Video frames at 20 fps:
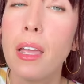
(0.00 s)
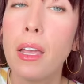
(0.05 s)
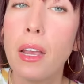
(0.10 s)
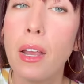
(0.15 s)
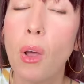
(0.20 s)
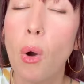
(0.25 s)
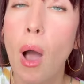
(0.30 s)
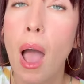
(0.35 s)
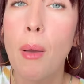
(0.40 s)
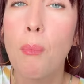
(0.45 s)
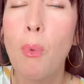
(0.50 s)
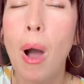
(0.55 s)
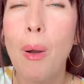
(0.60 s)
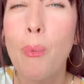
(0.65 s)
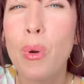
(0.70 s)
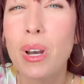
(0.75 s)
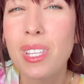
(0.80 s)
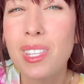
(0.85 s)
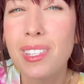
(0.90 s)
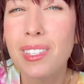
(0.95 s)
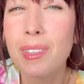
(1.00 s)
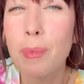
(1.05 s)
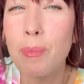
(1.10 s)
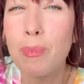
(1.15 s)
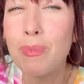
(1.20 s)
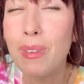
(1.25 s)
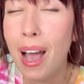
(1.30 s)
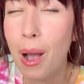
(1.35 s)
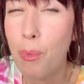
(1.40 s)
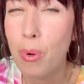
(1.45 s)
You know, I, I wanted
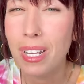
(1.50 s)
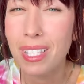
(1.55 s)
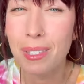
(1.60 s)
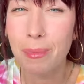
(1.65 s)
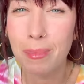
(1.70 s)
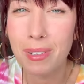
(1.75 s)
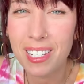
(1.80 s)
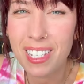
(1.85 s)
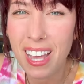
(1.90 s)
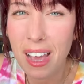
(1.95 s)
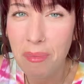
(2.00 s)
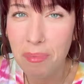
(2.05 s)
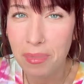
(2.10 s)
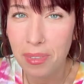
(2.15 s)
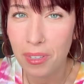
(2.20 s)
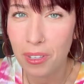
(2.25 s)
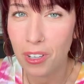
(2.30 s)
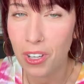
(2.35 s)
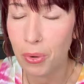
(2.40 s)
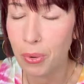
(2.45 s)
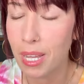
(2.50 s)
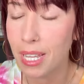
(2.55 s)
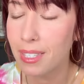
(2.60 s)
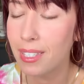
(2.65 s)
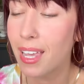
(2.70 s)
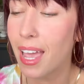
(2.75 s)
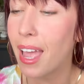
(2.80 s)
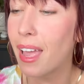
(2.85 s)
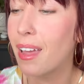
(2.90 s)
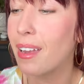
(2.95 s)
some, I wanted some depth to
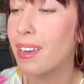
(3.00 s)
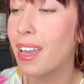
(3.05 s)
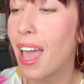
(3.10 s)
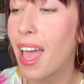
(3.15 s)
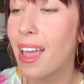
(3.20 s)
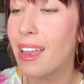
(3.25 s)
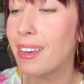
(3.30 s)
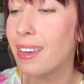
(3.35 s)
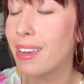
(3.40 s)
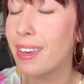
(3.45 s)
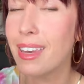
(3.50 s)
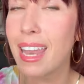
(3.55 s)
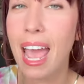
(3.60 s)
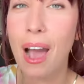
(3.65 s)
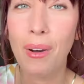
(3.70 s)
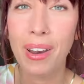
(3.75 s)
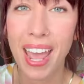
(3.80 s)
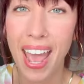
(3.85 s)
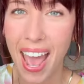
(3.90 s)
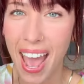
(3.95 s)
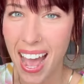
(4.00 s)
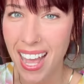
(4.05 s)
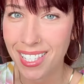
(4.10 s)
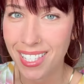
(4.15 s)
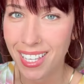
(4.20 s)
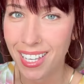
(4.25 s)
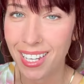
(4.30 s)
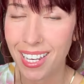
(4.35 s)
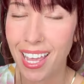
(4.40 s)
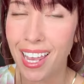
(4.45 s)
it, and and now it
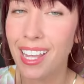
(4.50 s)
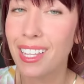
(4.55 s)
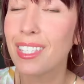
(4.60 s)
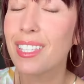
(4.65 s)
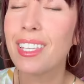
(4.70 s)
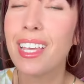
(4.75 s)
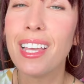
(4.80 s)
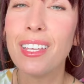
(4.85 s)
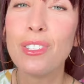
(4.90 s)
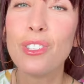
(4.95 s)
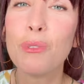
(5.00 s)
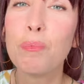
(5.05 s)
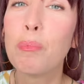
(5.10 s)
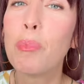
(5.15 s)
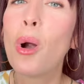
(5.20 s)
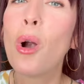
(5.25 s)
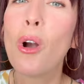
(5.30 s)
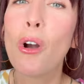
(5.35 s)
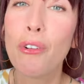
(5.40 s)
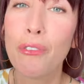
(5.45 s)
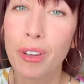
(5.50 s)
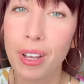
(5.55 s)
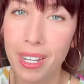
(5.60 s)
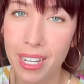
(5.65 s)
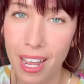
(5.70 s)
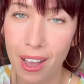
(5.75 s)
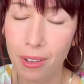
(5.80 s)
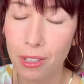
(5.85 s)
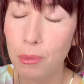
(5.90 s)
has it, and it's it's perfect now.